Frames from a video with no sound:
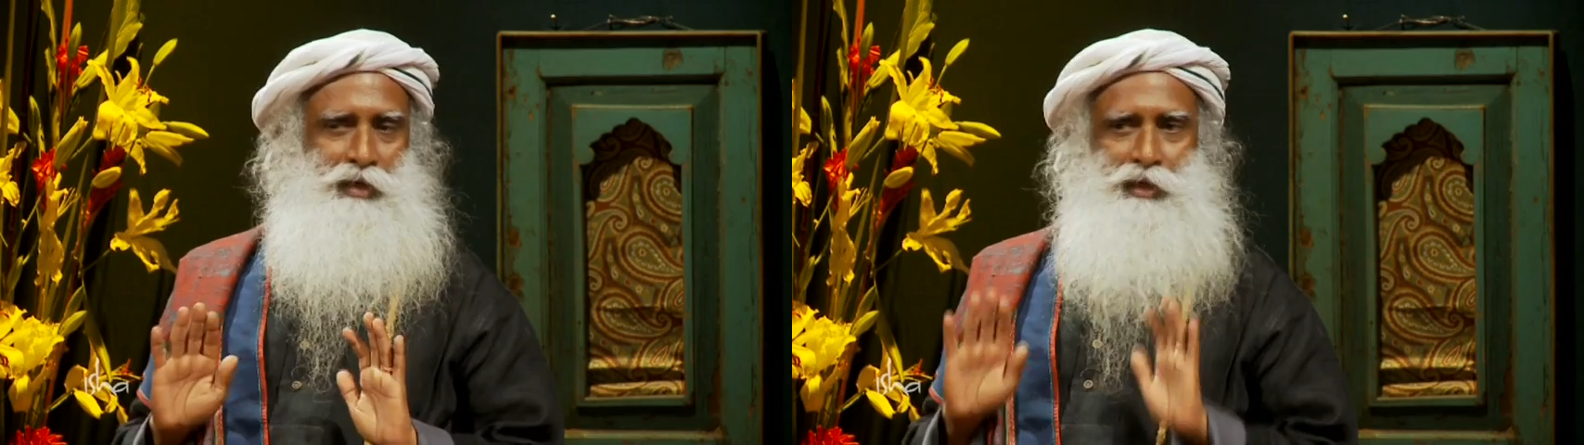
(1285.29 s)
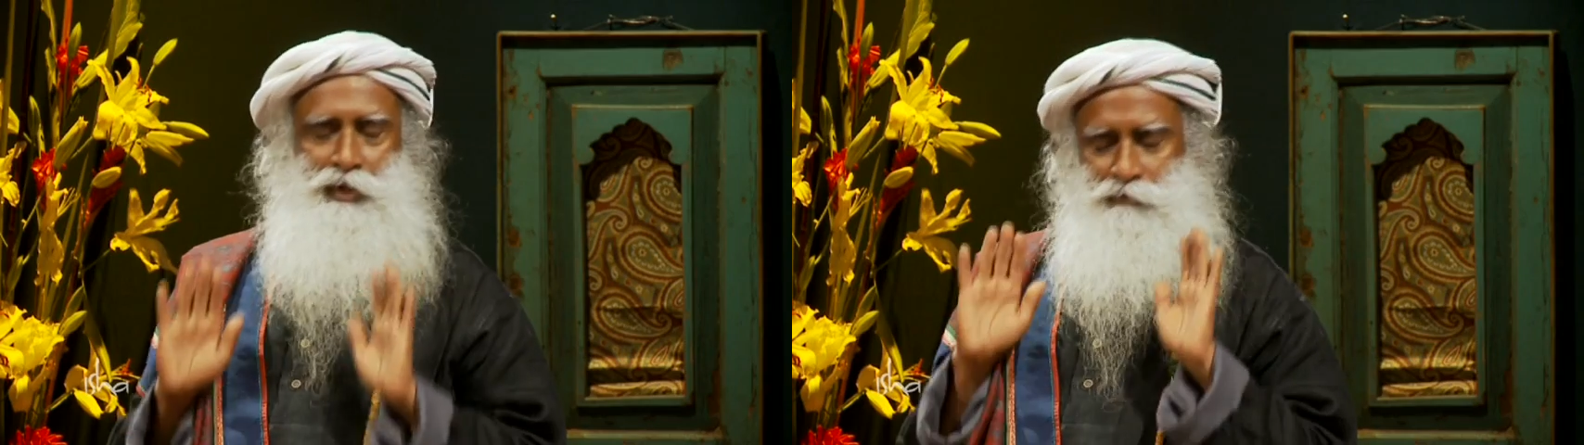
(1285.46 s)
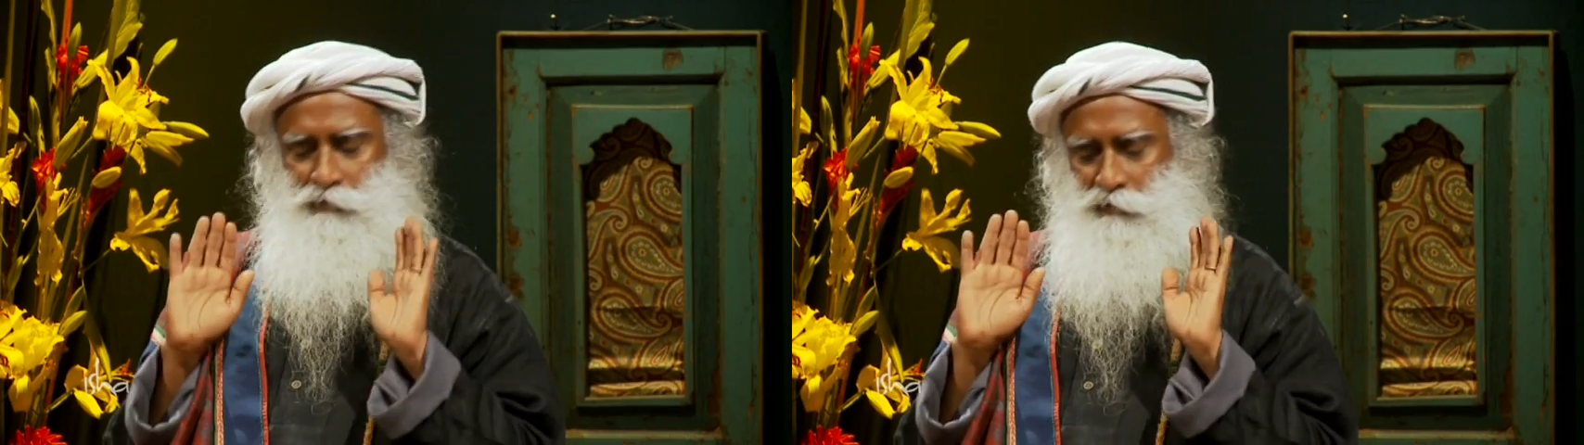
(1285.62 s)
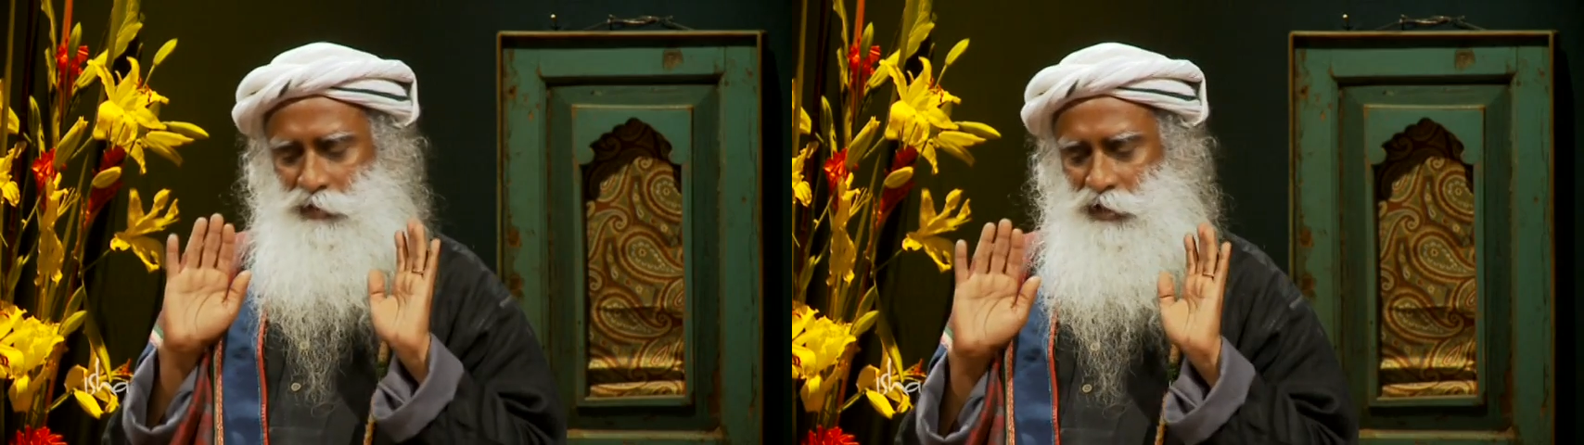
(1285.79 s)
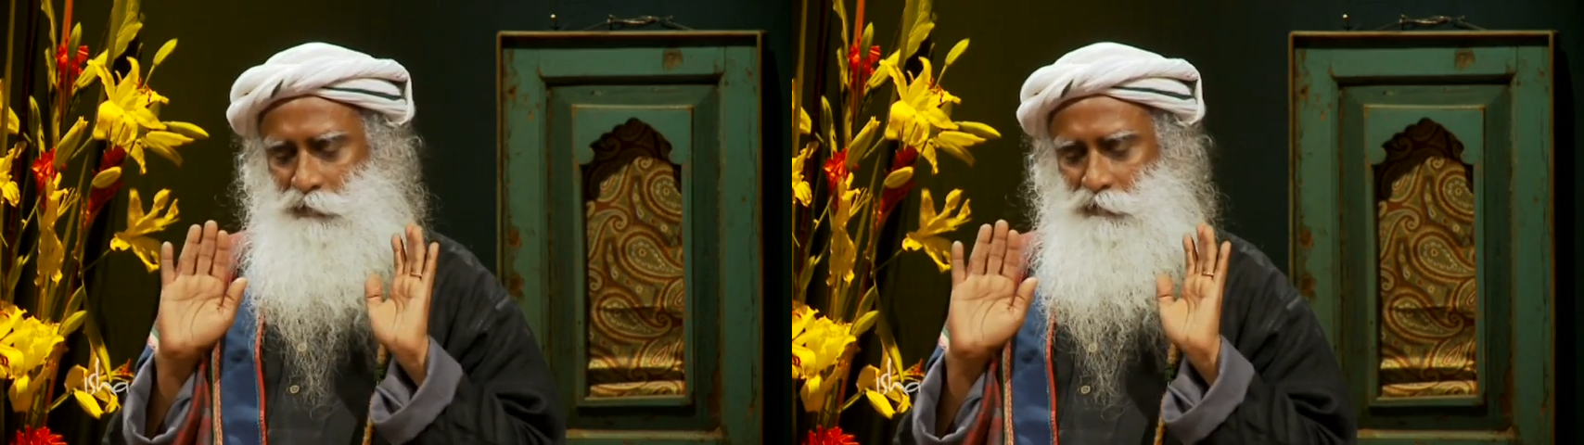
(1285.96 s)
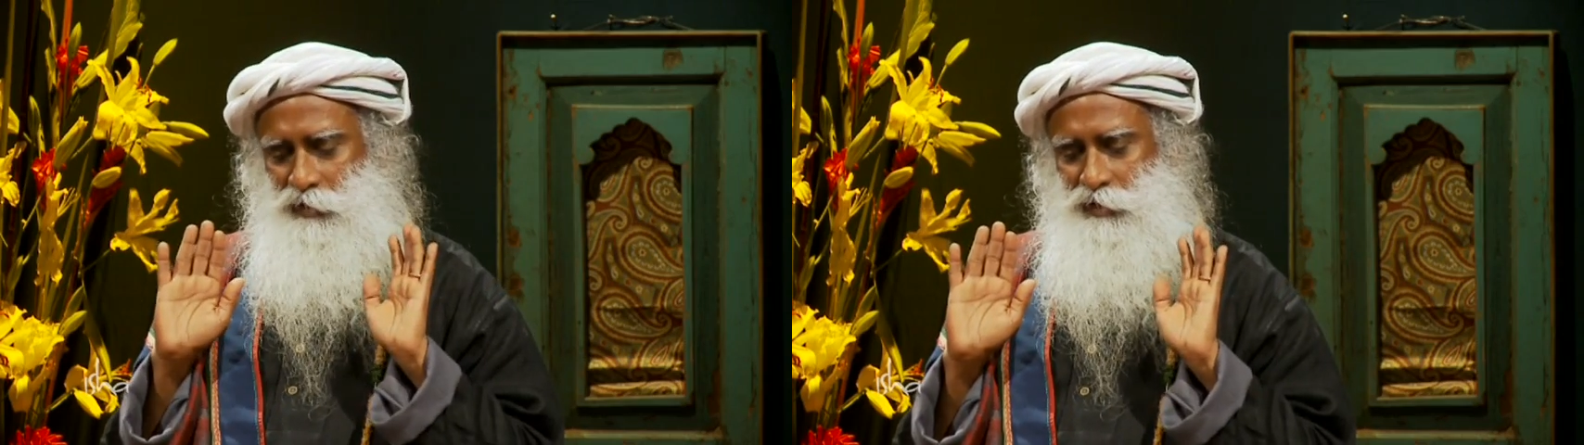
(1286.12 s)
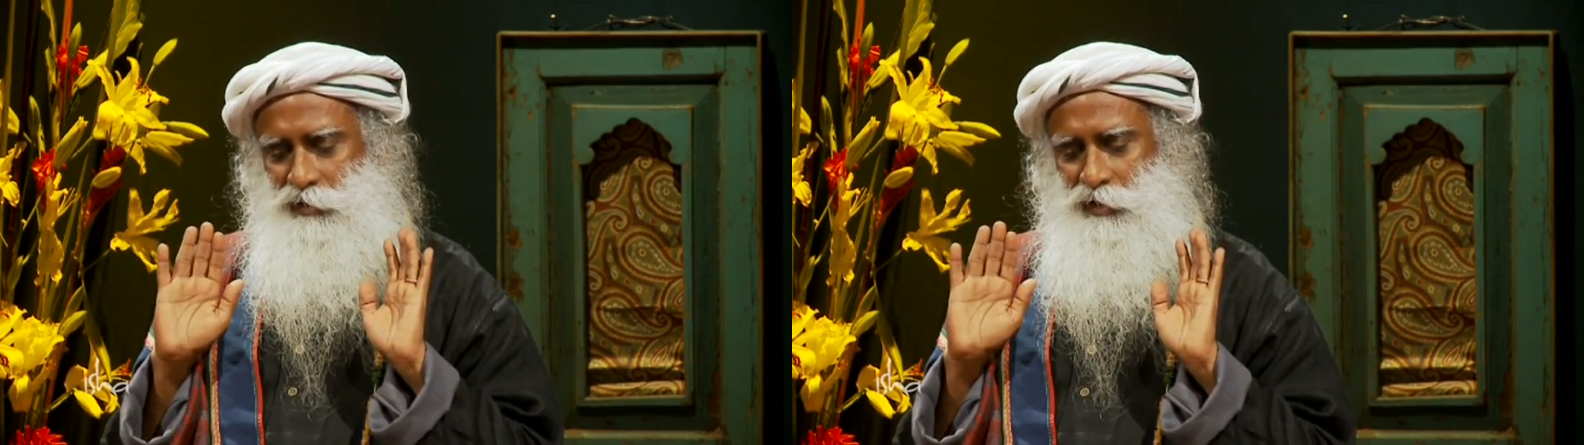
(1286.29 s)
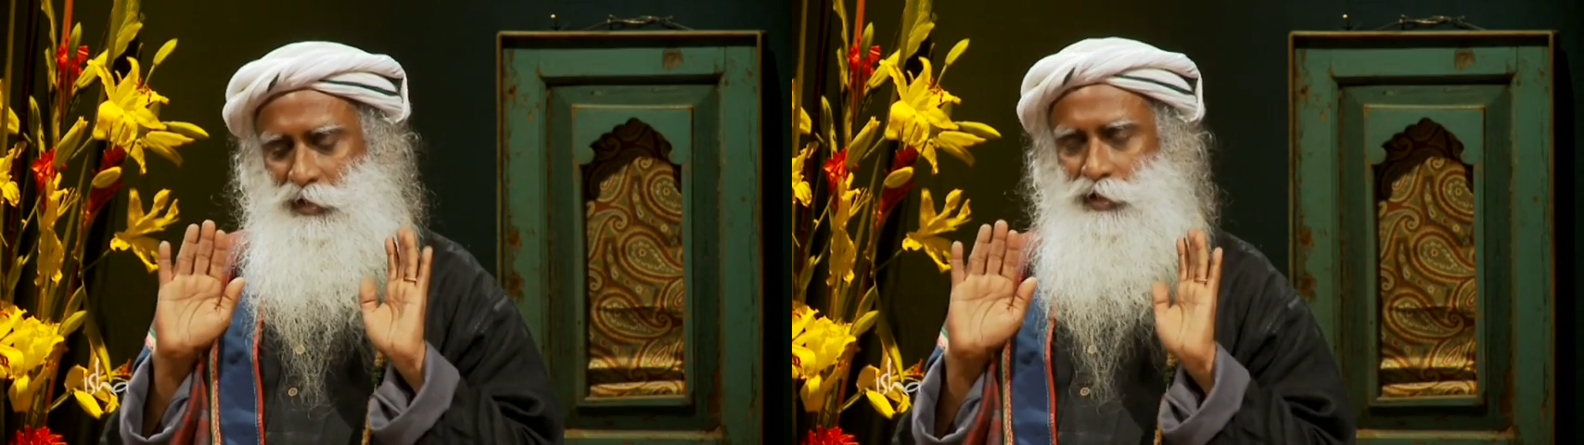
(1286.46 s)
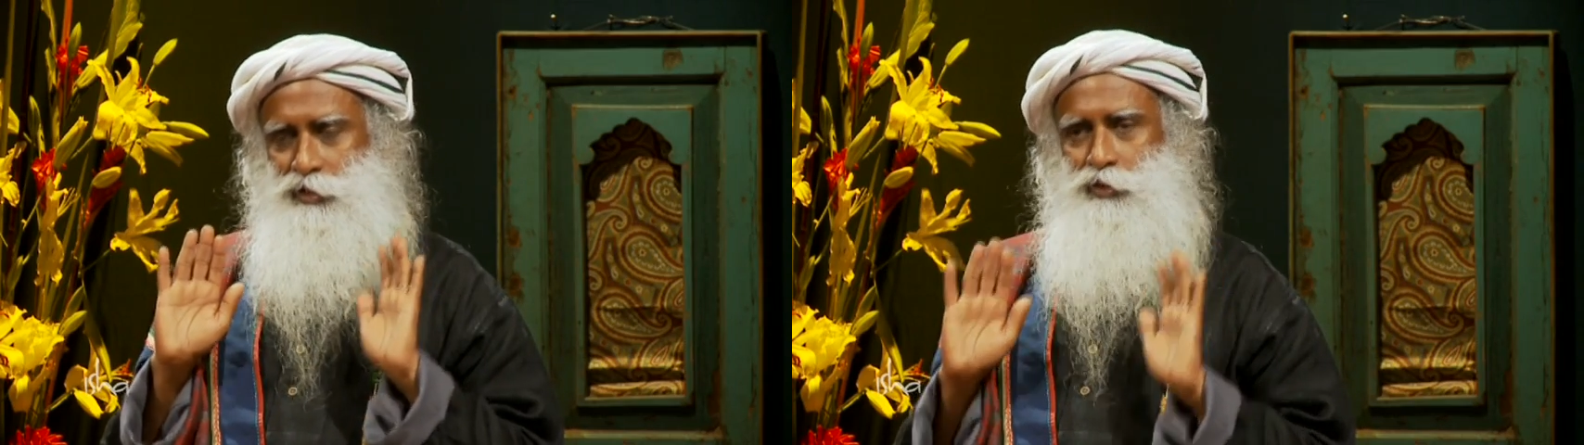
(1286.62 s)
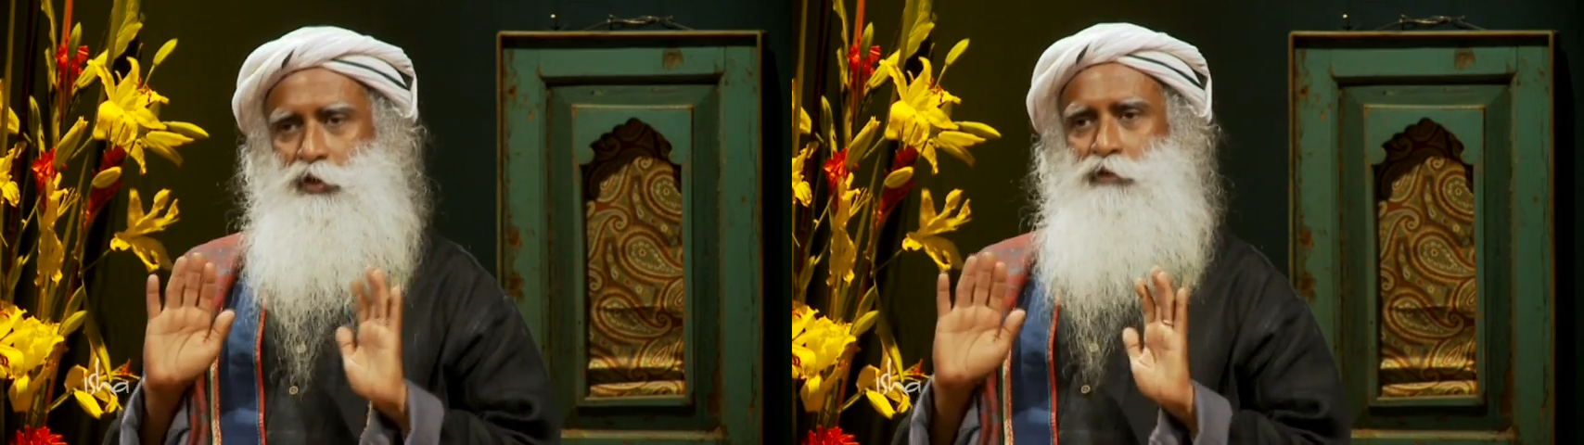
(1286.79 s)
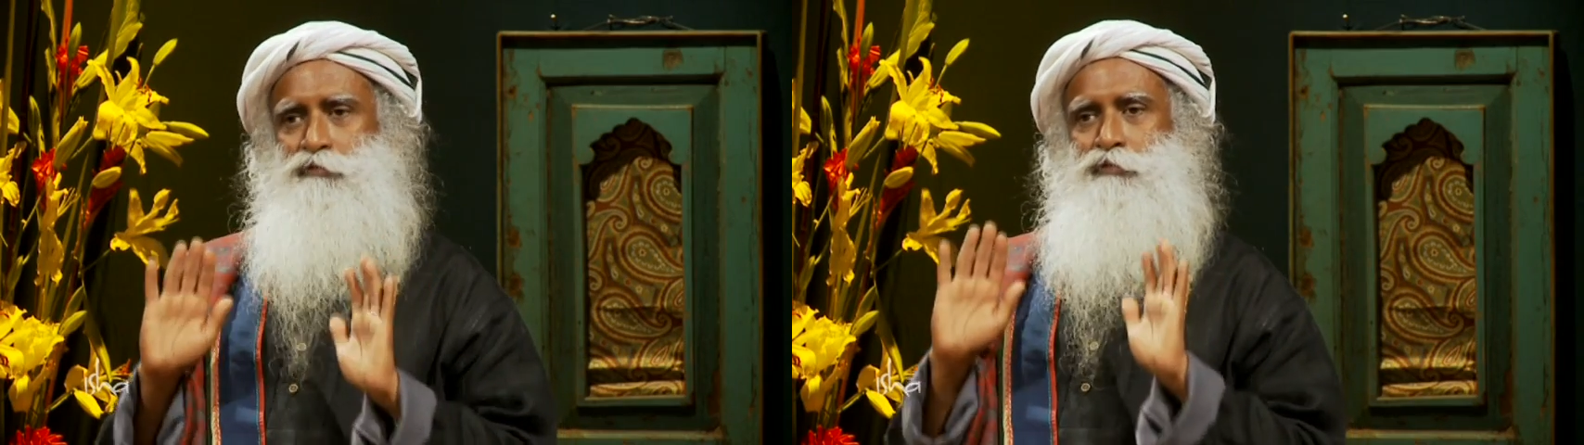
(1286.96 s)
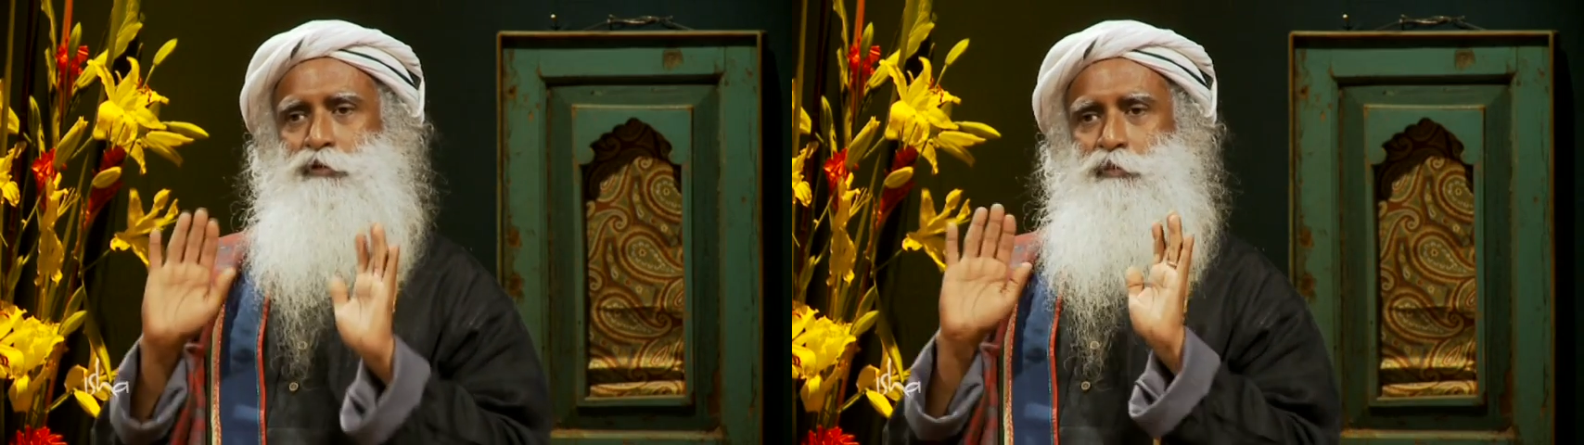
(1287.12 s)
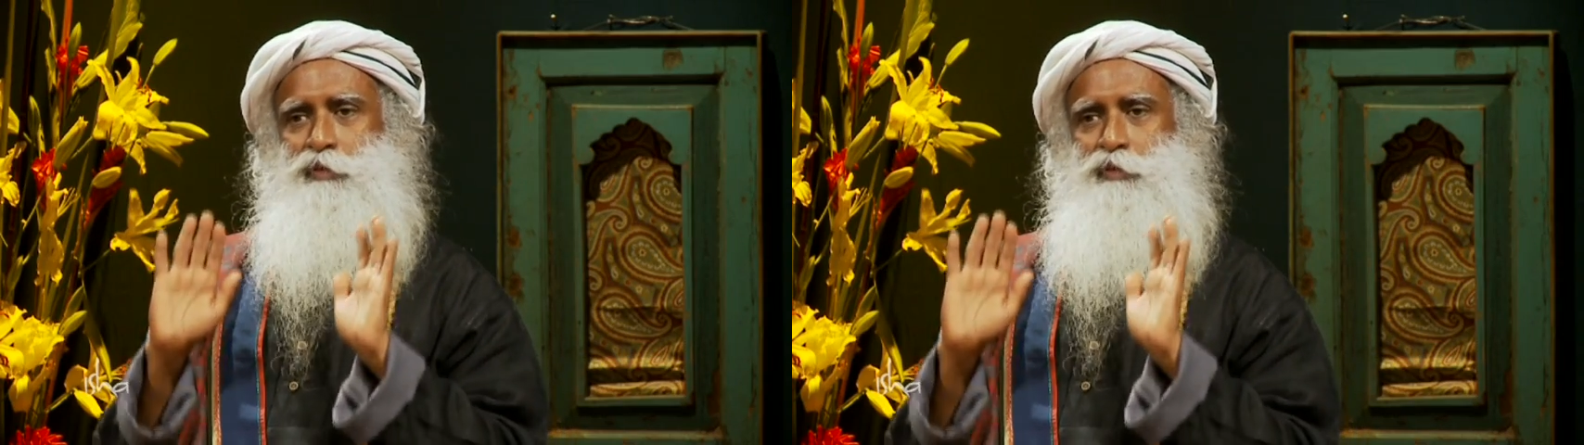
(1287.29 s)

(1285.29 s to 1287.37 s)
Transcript: If you keep this in a joyful,